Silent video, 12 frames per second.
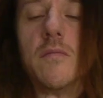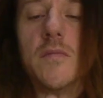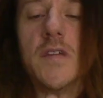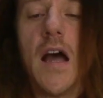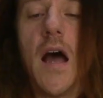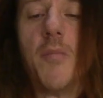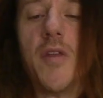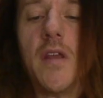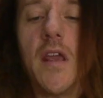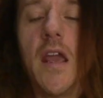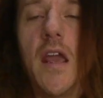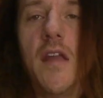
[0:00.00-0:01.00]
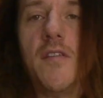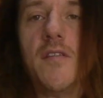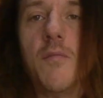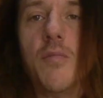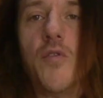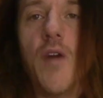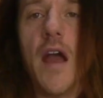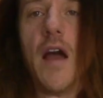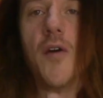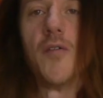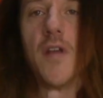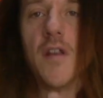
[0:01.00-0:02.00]
top of the case to
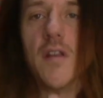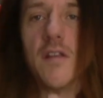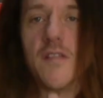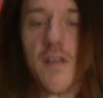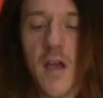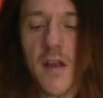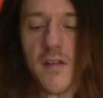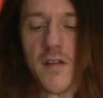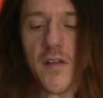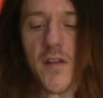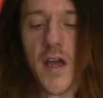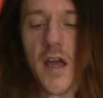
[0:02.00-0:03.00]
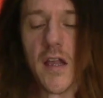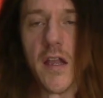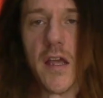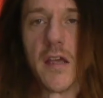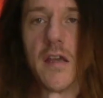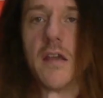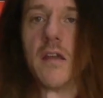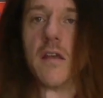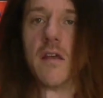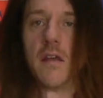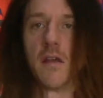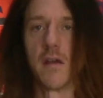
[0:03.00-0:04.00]
ground, and this side is on the hot leg.
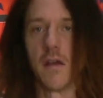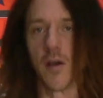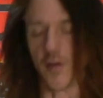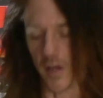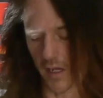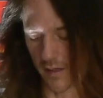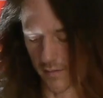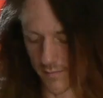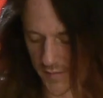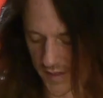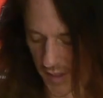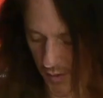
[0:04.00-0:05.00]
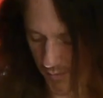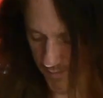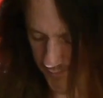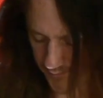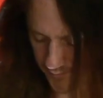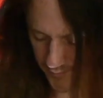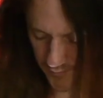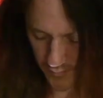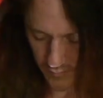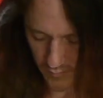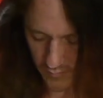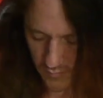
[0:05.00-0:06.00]
Okay, so
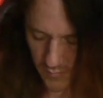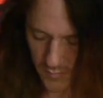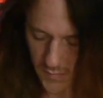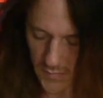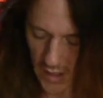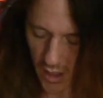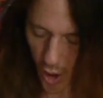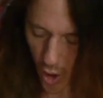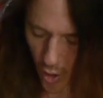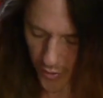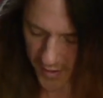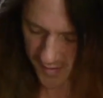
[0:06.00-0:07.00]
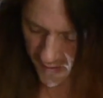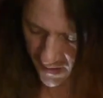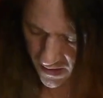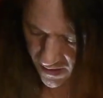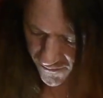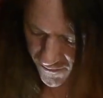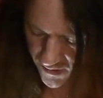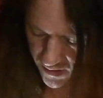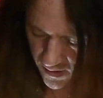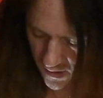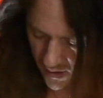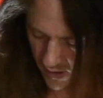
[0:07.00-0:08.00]
all that's left
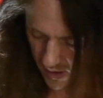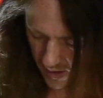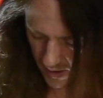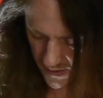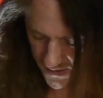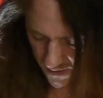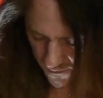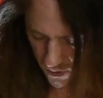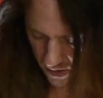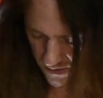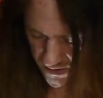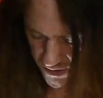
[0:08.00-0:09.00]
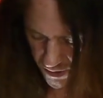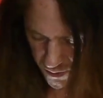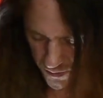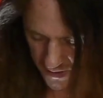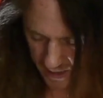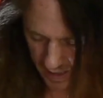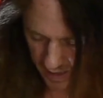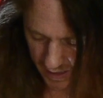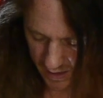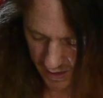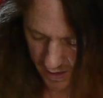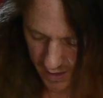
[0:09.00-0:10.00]
is I've got to
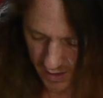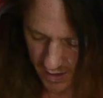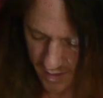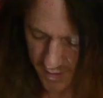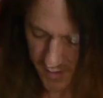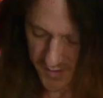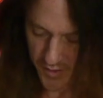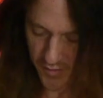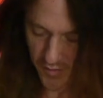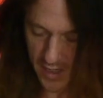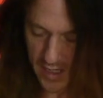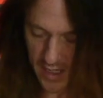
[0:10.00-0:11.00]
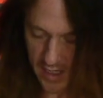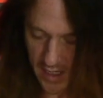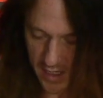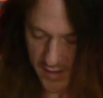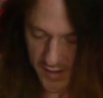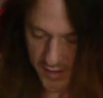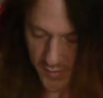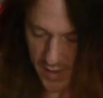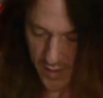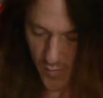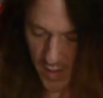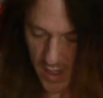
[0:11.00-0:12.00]
take this green
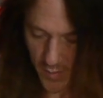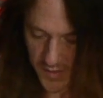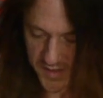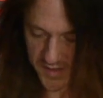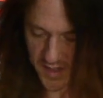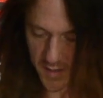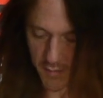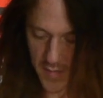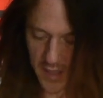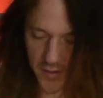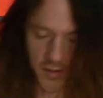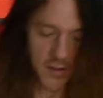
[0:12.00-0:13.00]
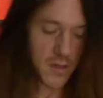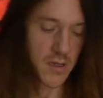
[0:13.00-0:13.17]
wire, which is in the middle,